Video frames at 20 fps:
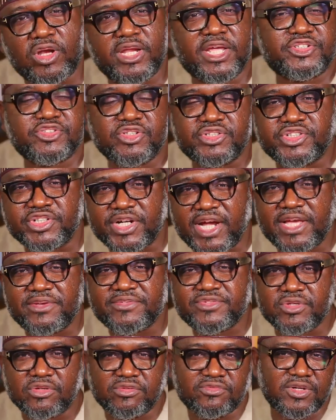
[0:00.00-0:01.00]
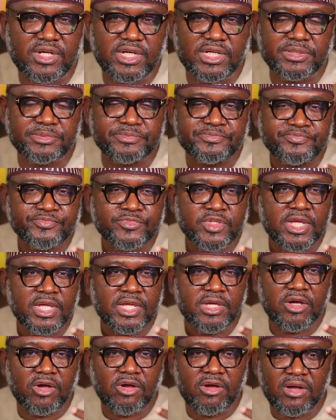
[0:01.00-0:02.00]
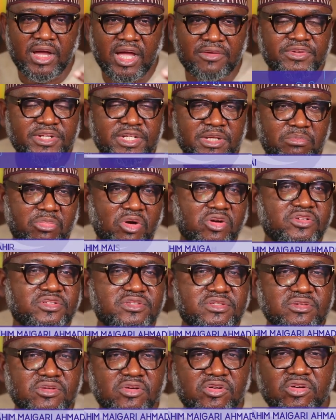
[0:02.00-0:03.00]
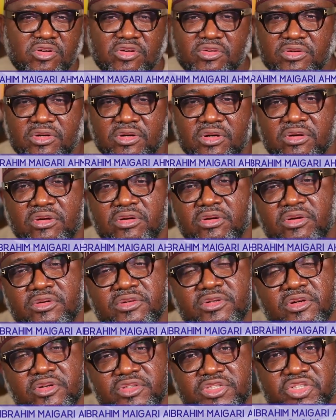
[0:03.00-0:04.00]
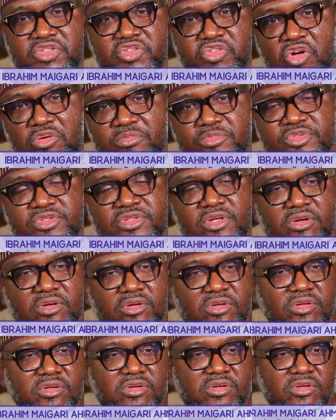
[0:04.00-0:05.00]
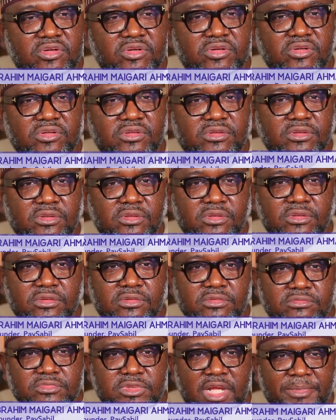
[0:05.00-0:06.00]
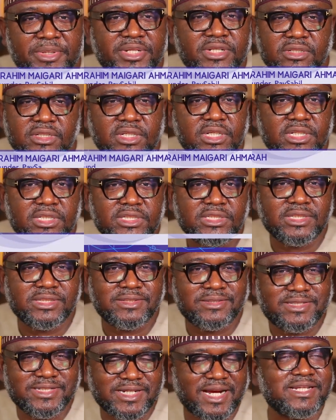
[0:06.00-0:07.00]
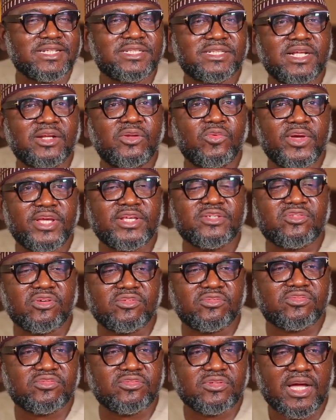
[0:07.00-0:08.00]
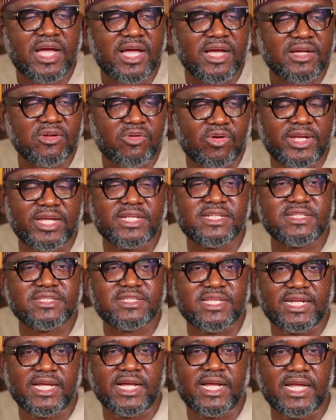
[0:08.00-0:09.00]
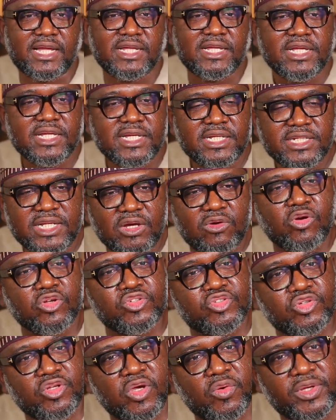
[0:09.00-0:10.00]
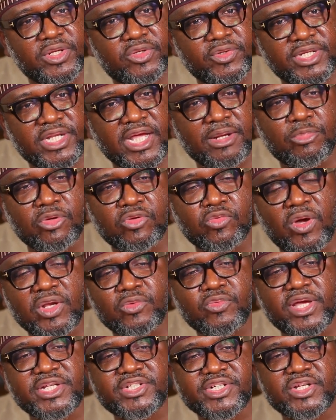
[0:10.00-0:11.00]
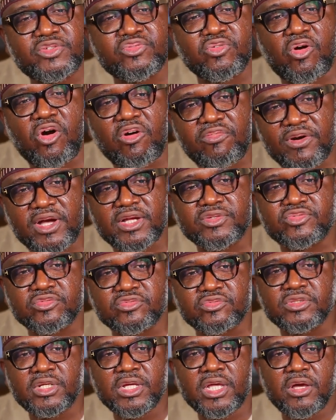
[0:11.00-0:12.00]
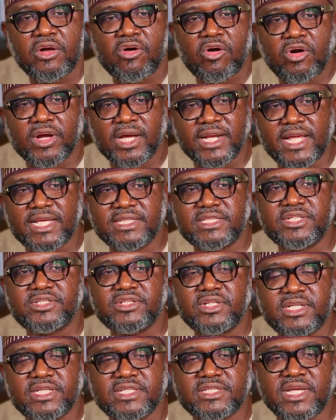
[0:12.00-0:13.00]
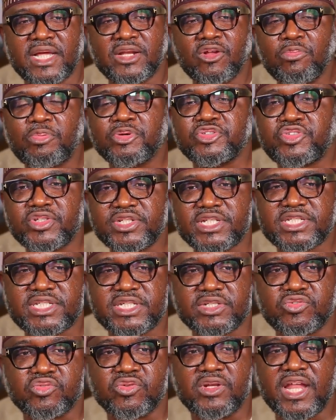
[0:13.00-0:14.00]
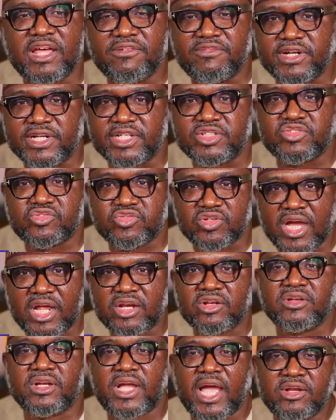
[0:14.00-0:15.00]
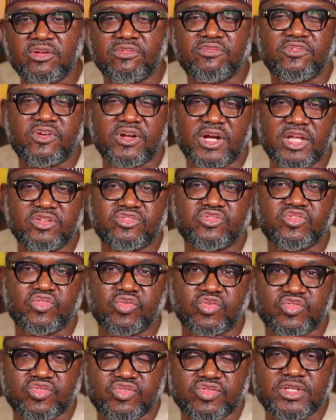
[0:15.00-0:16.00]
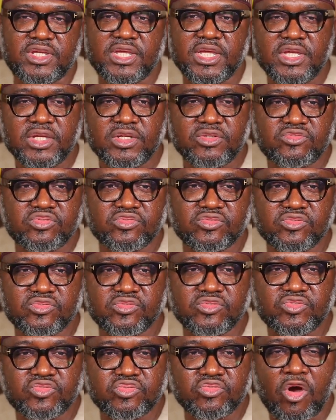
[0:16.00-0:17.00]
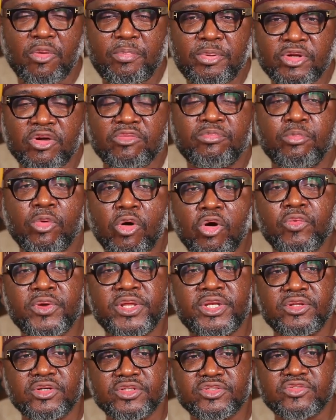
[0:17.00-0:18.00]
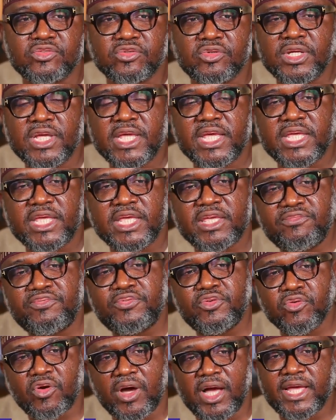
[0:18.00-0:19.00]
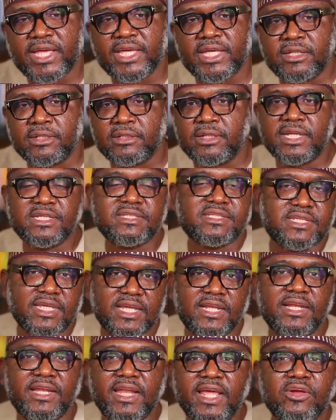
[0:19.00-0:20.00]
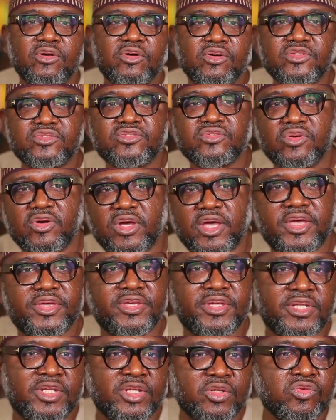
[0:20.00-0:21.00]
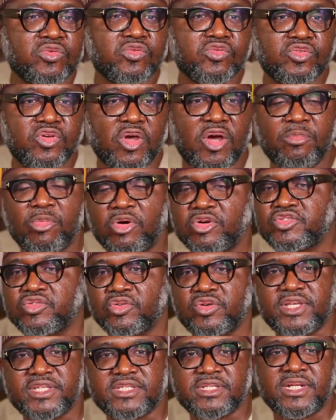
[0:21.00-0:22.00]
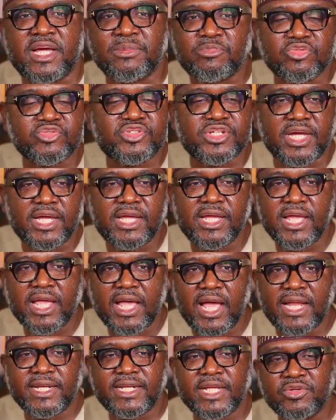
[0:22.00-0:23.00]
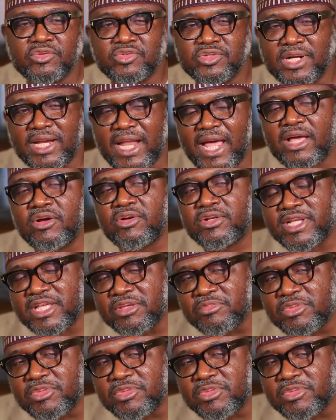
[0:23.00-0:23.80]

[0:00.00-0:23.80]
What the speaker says: collection drives of having the box or the drums or the traditional ways of collecting Sadaqah. They'll continue with doing that, but what we're trying to offer to organization is an opportunity to leverage, to kind of crowdsource, to open up more windows. So if you are in, let's say, Lagos or in Enugu, your mosque is in Abuja, and then you rely on the